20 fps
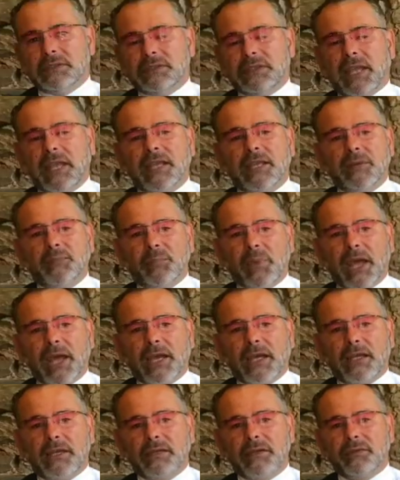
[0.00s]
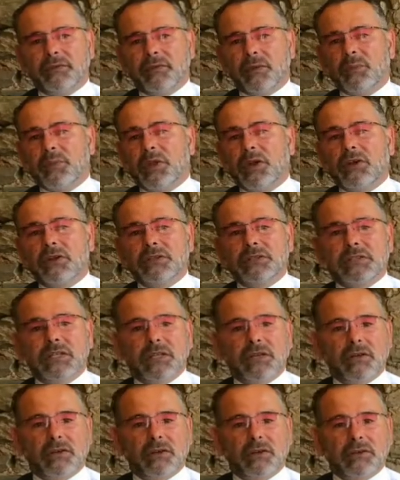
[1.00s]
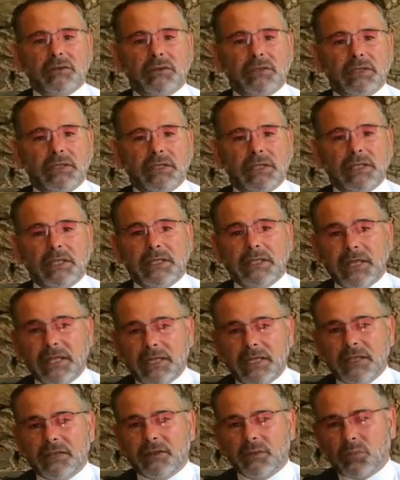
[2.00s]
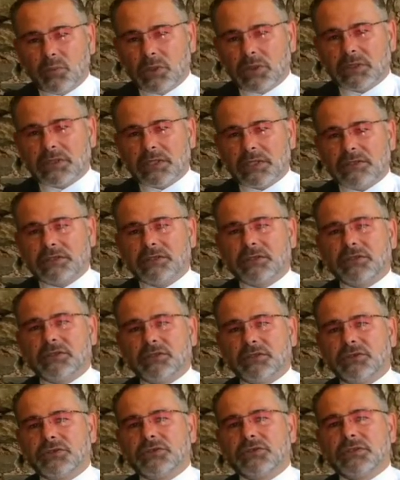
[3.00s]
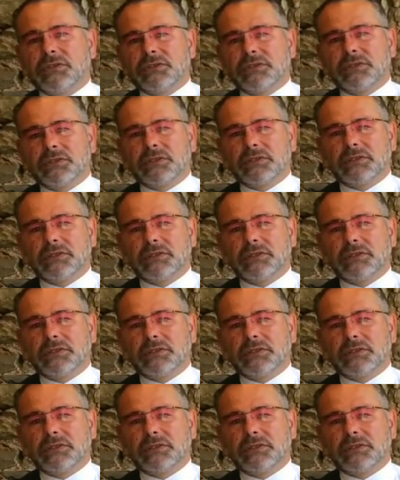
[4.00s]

Take it back from those that are leading the world institutions,